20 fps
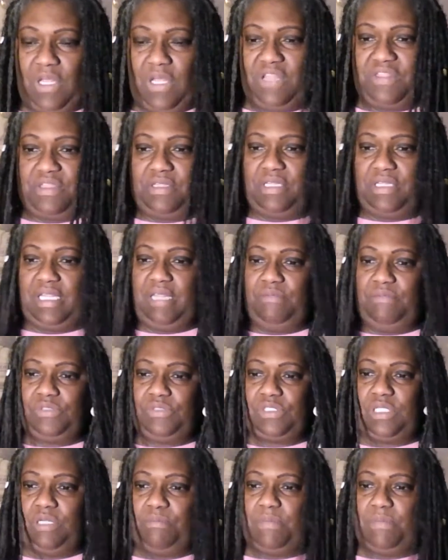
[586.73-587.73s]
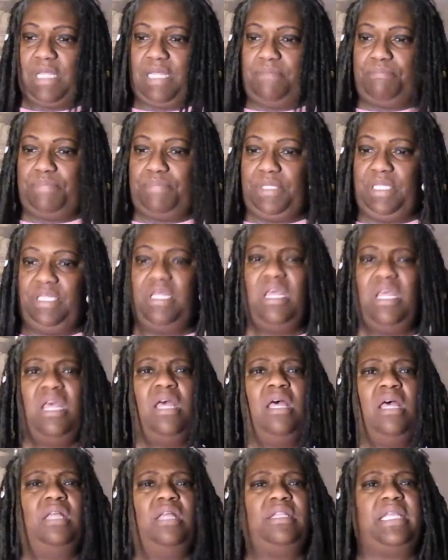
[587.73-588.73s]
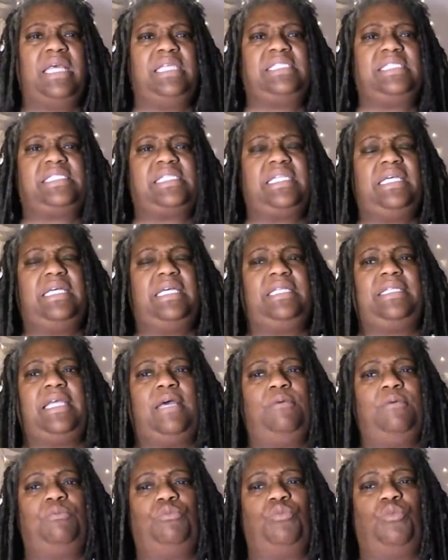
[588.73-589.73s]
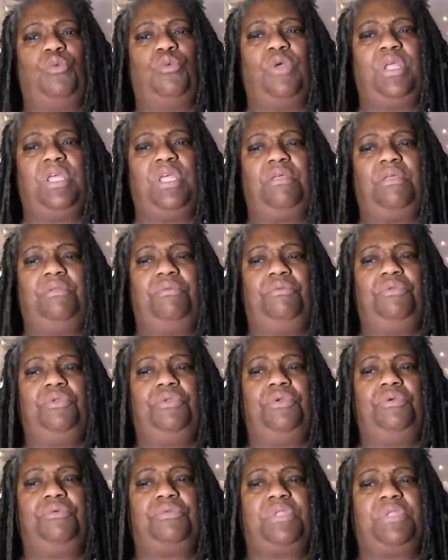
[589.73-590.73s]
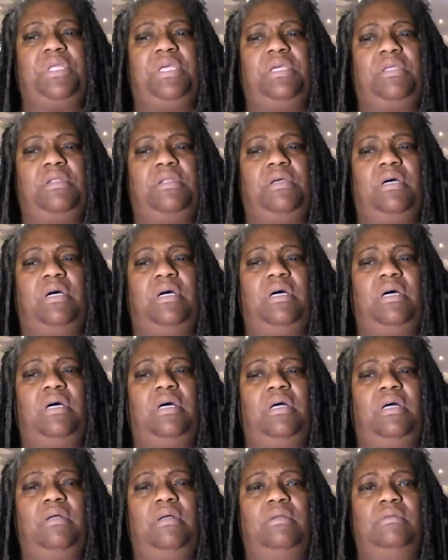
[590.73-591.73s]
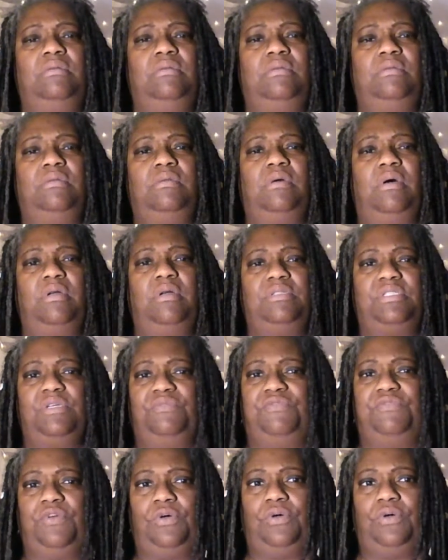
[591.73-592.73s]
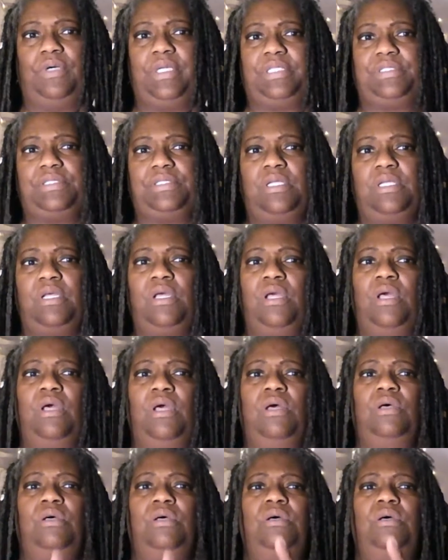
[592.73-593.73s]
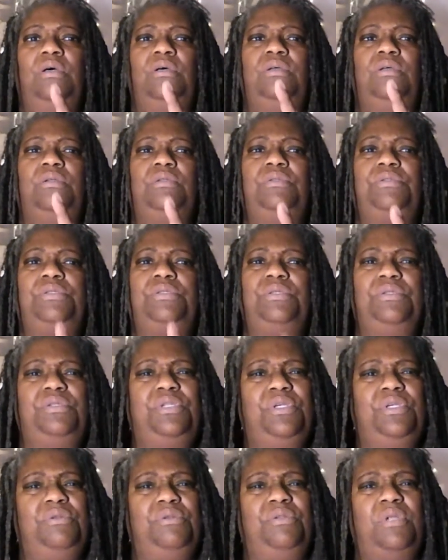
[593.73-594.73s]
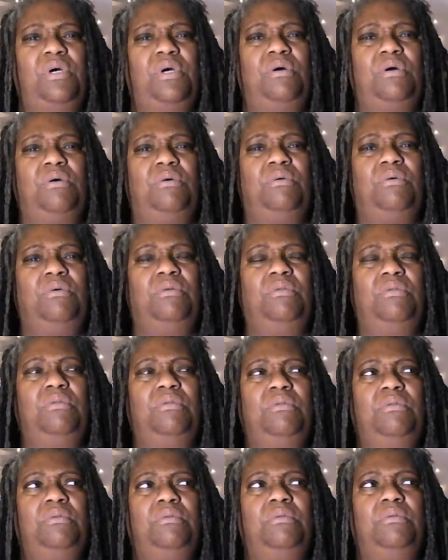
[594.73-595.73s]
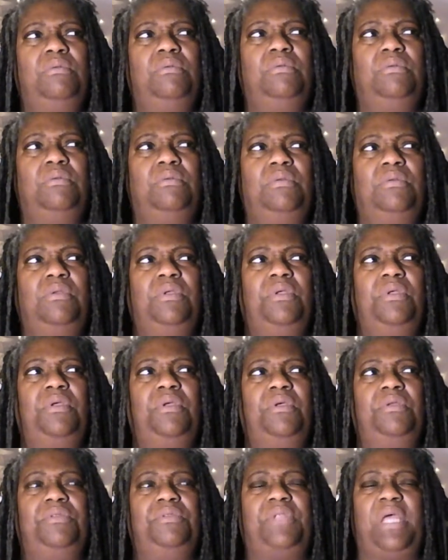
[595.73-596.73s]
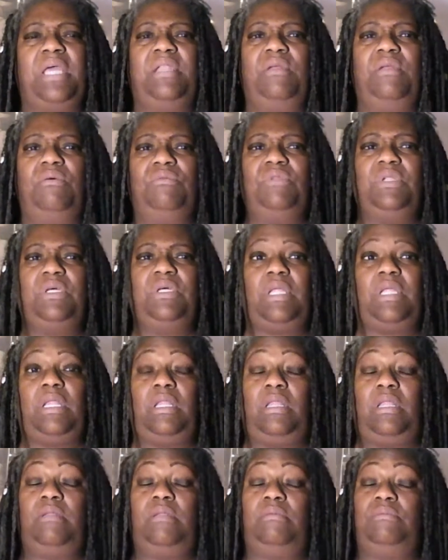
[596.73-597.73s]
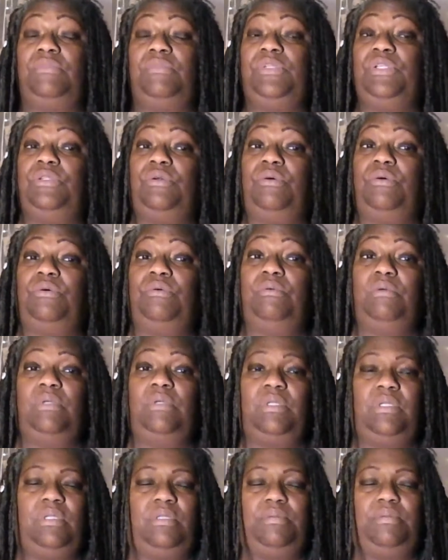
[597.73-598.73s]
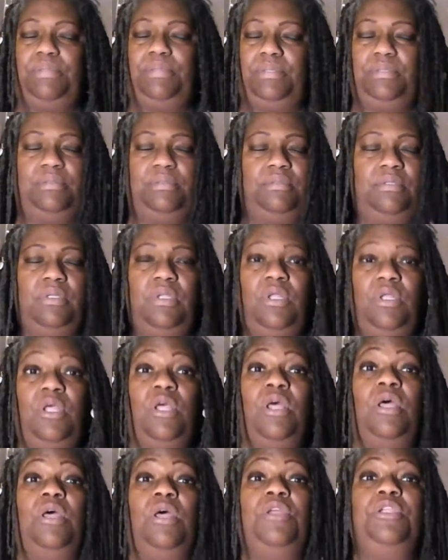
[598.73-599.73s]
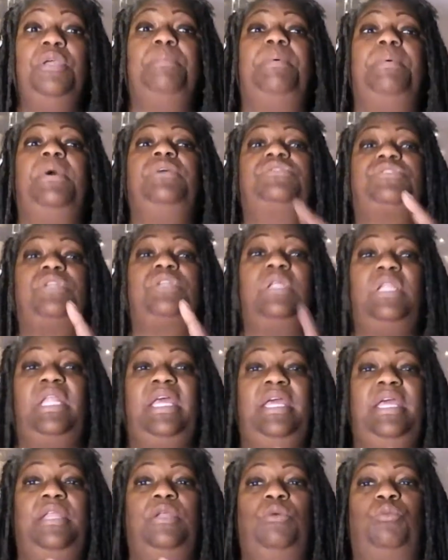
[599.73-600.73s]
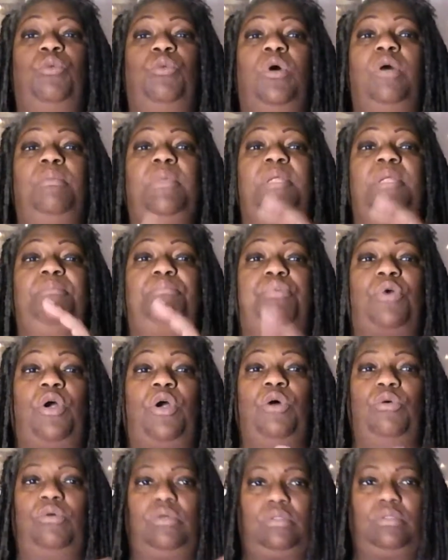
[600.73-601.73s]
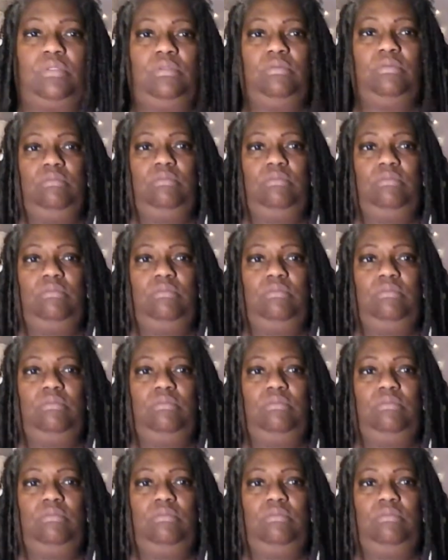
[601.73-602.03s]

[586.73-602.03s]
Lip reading: after they was talking about B, they said that when you get a divorce, do you know they don't look, you know, You supposed to leave the woman broke.